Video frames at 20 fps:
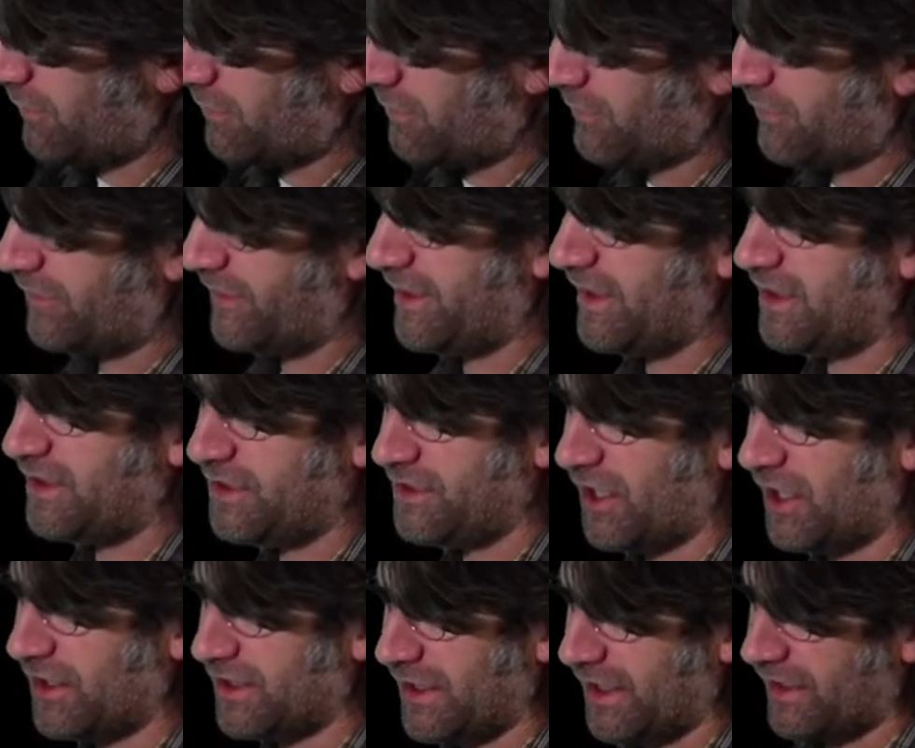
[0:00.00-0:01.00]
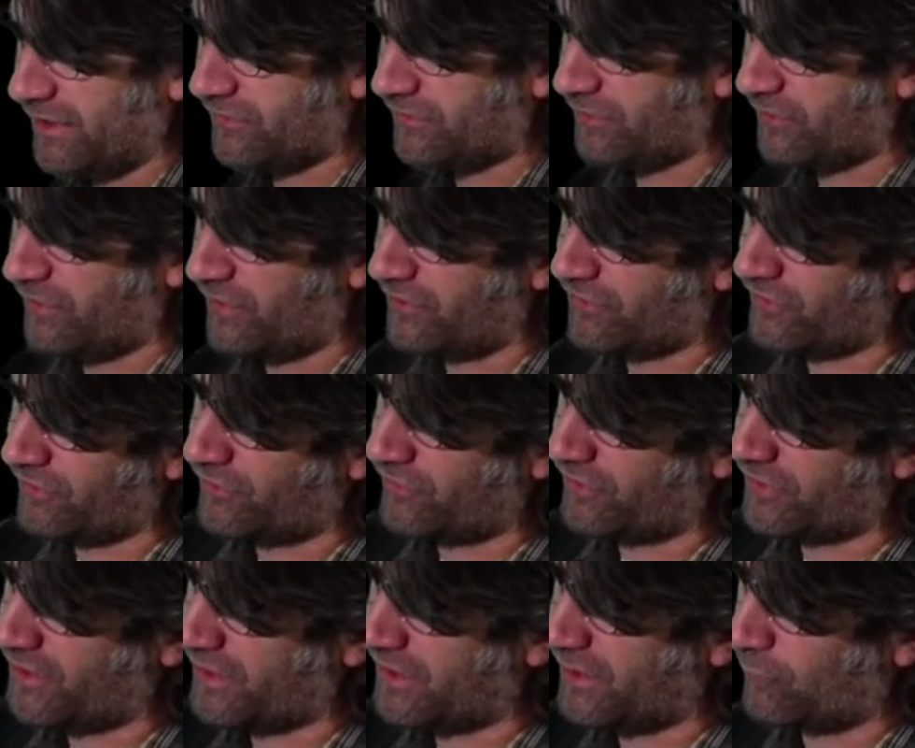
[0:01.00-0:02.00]
the youngest. So this is
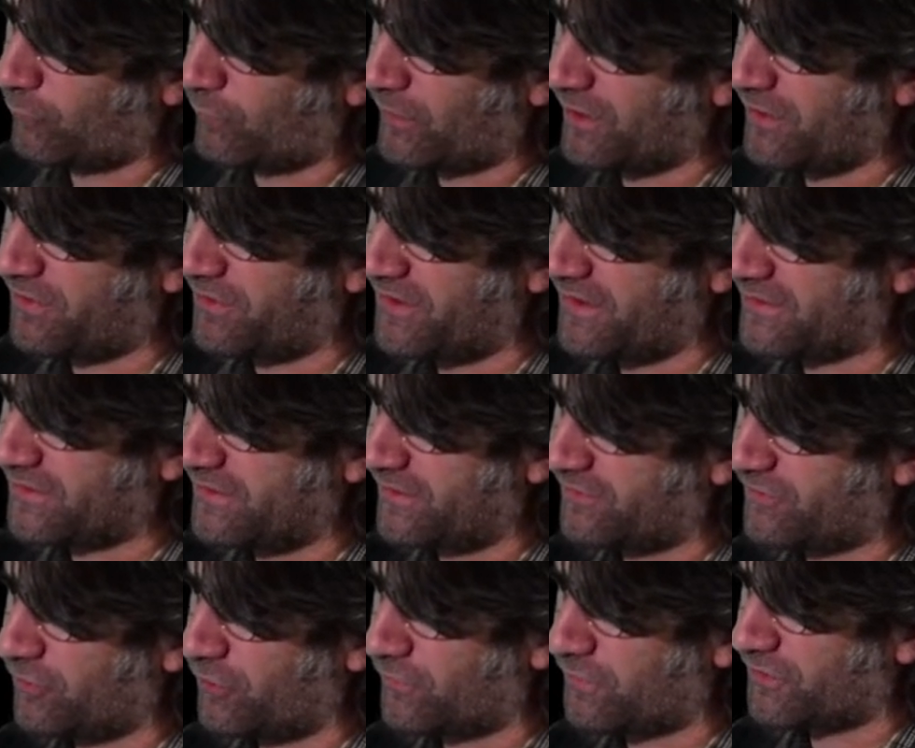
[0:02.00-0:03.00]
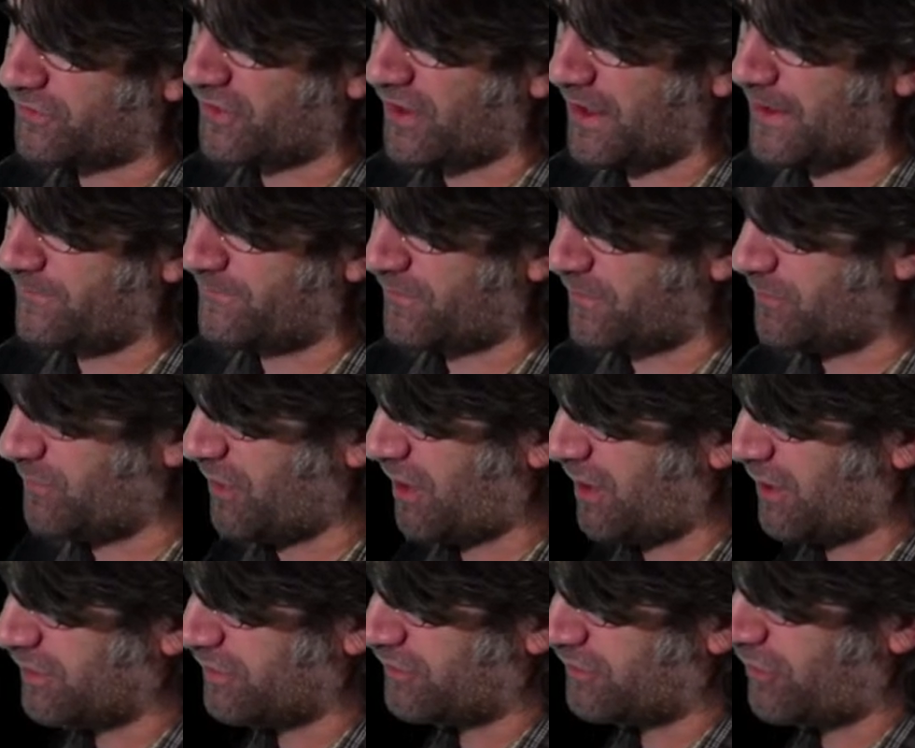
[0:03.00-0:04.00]
looking at ring thickness over time from
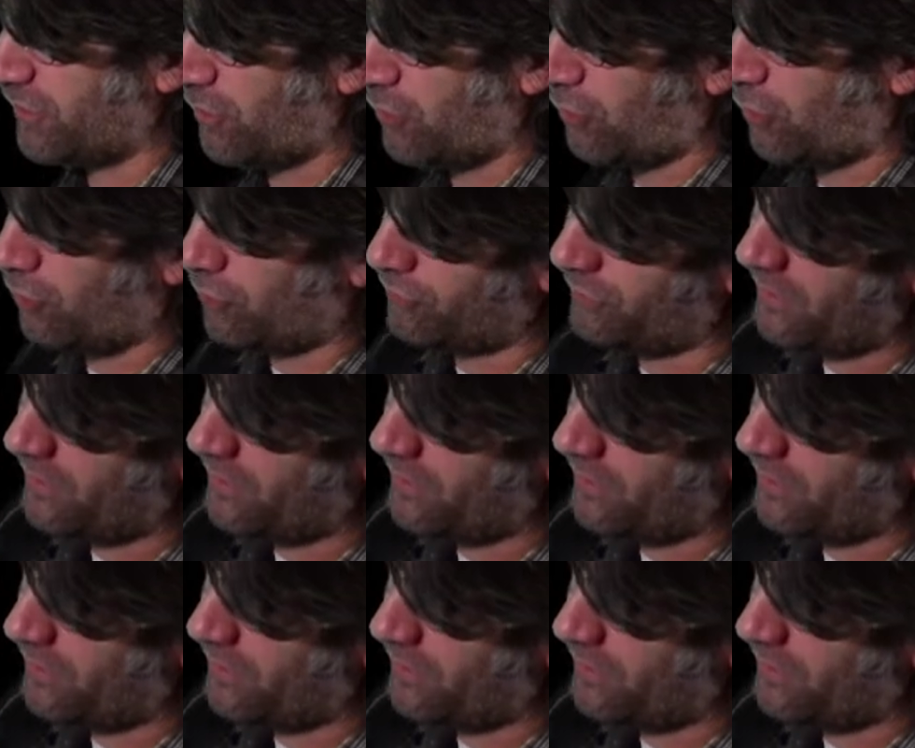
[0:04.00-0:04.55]
young to old,